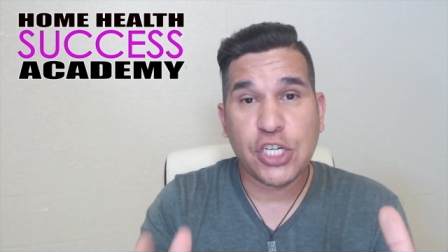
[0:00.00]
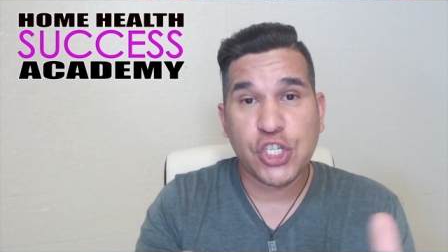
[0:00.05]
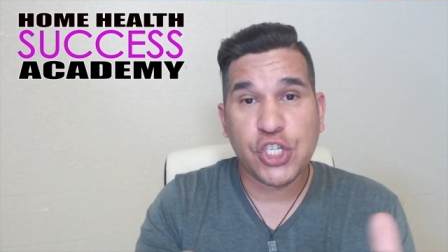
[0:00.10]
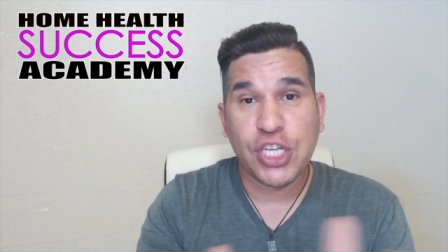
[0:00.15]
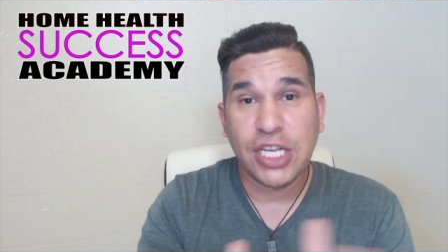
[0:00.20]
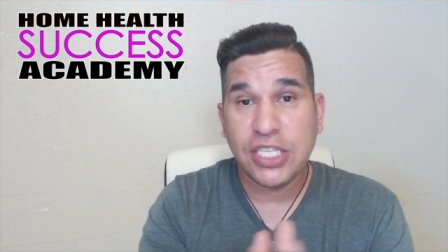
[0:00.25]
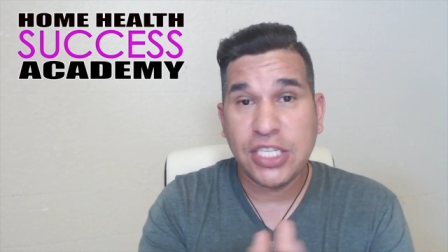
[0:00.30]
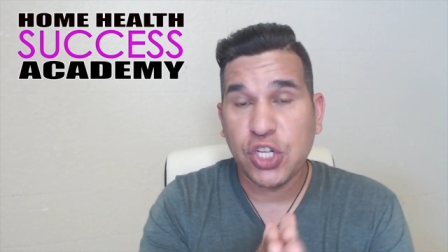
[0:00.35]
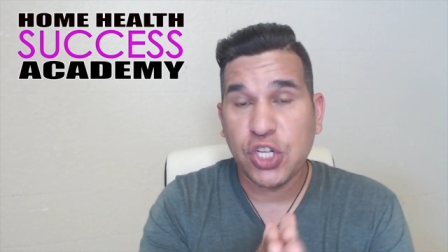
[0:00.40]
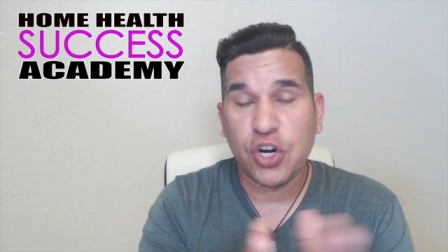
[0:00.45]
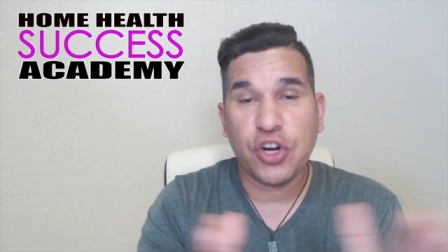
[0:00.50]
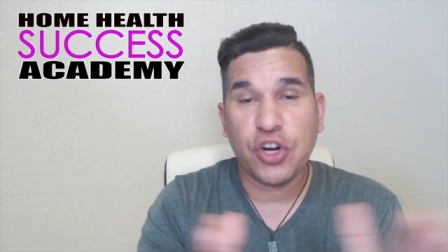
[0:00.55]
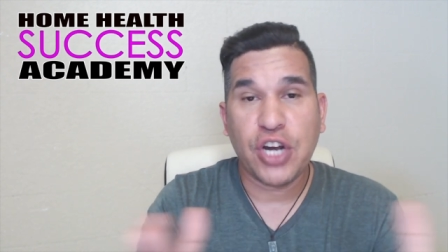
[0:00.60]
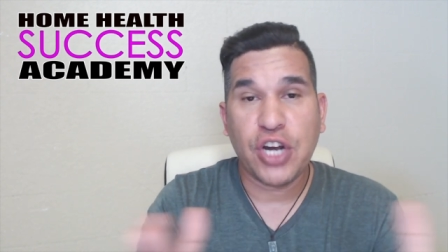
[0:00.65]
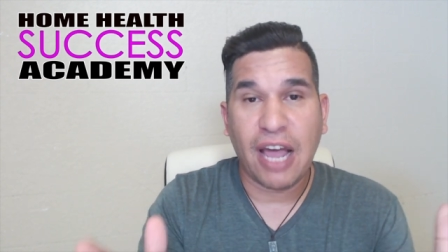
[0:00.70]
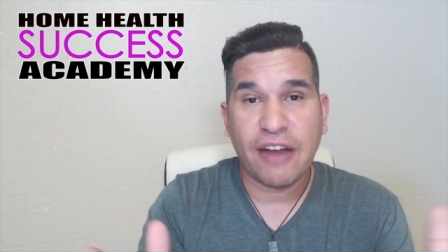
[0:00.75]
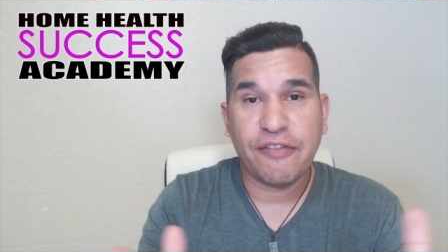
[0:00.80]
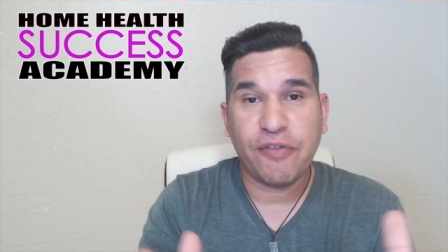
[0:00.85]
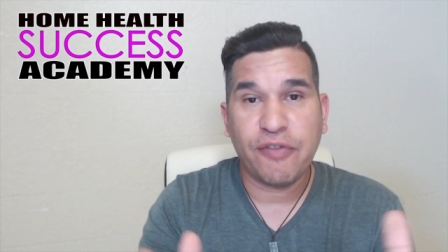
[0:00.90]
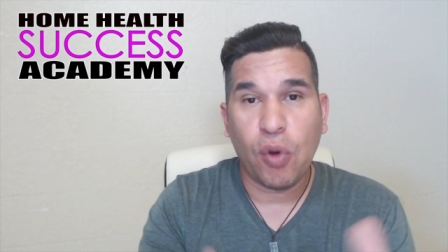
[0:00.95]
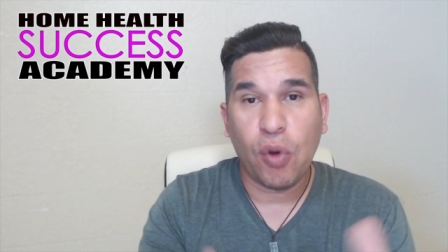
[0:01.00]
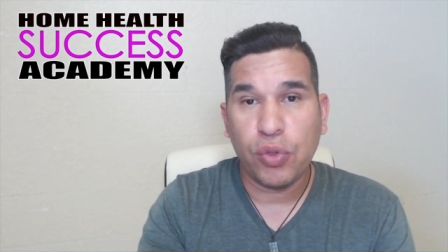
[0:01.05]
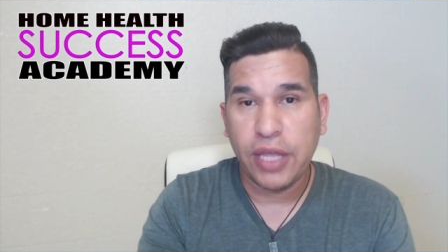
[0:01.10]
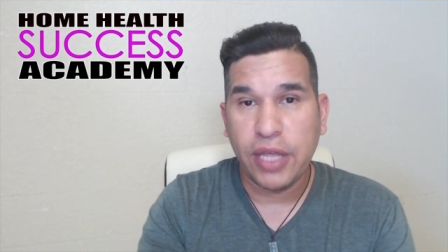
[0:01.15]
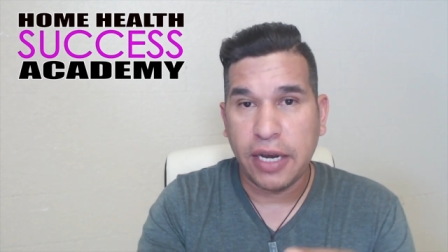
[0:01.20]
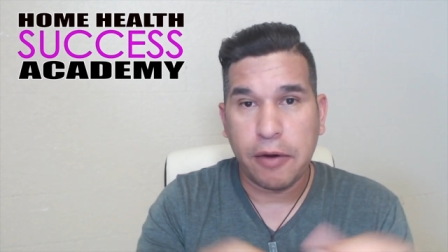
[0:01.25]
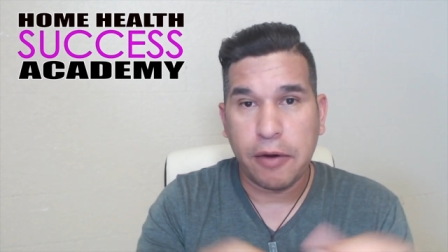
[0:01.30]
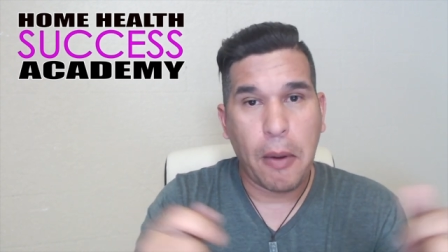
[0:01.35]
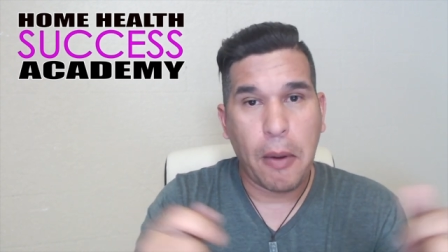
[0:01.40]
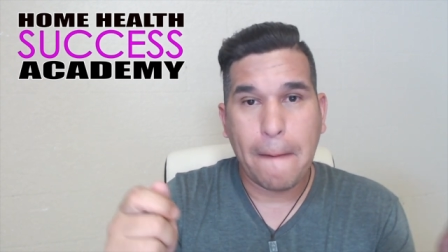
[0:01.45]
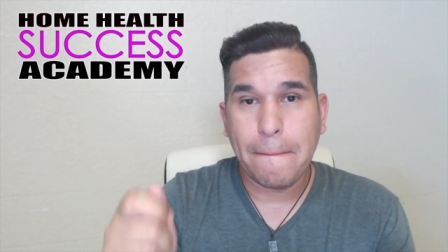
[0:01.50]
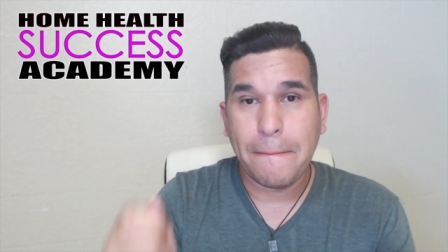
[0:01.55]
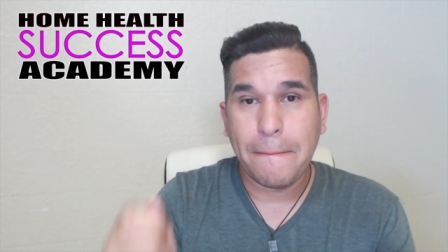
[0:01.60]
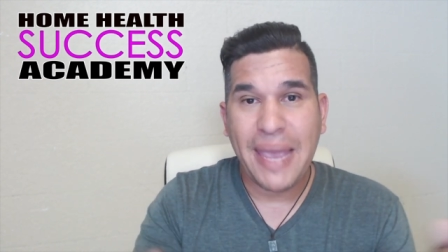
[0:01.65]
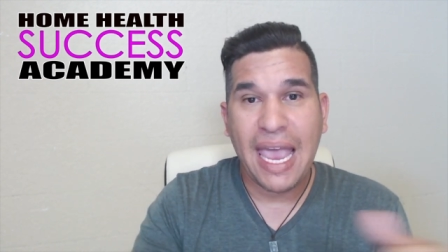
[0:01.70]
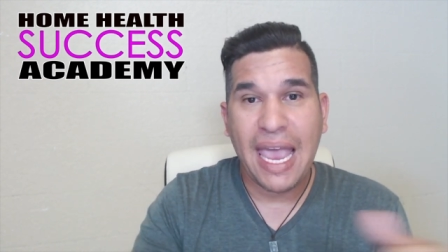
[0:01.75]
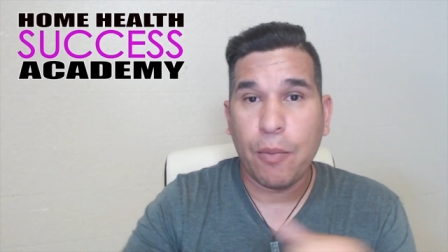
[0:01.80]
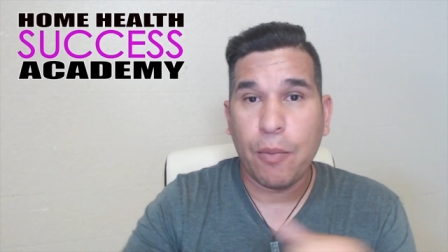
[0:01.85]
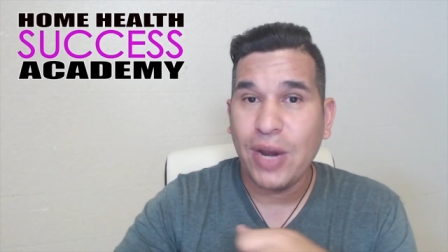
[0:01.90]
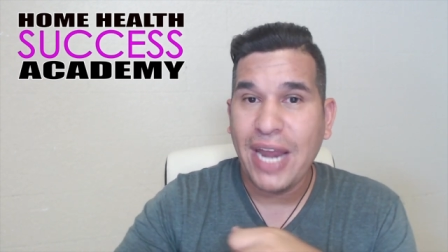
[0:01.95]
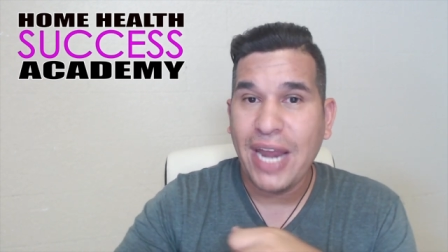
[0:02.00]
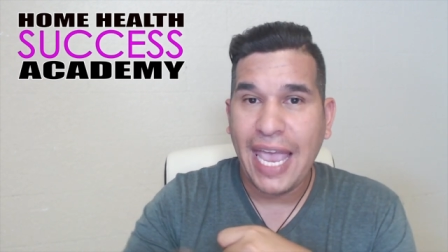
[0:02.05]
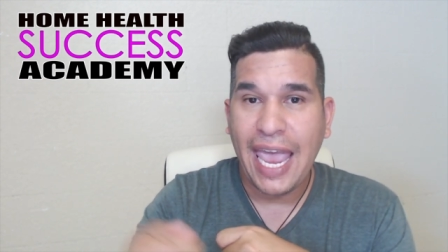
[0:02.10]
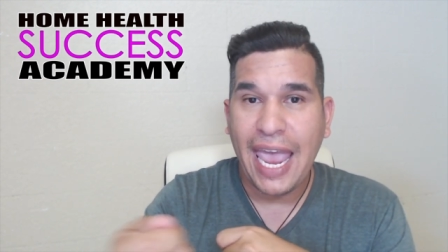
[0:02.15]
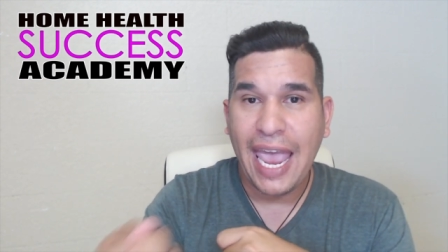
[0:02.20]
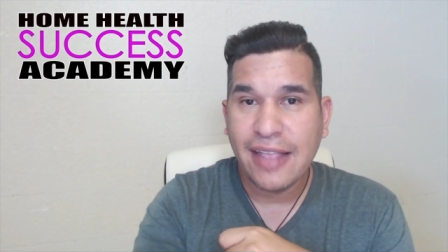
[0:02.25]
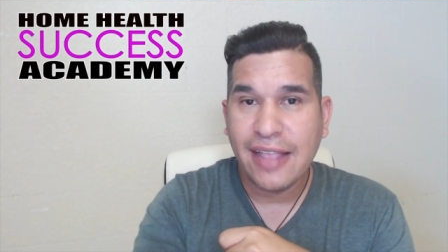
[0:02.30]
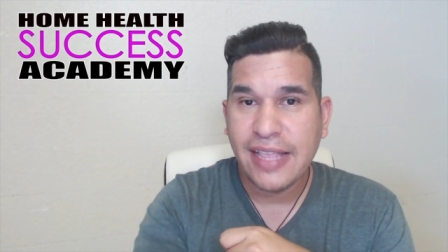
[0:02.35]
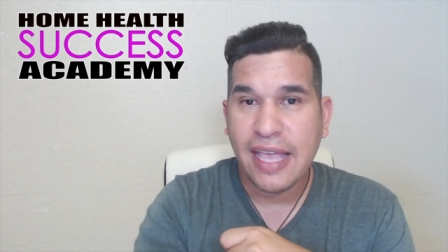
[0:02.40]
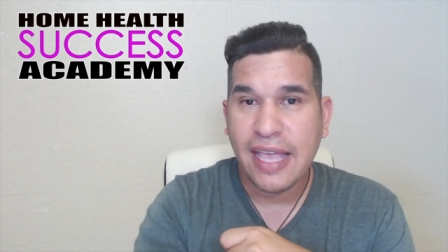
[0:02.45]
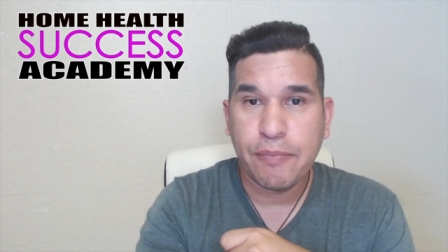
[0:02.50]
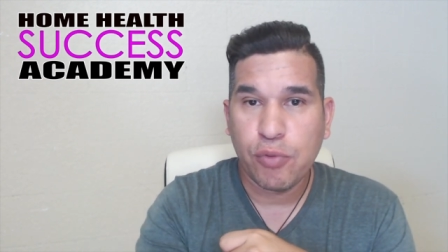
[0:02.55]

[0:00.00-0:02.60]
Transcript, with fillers: sheets that are not folded. Bam, when I hand that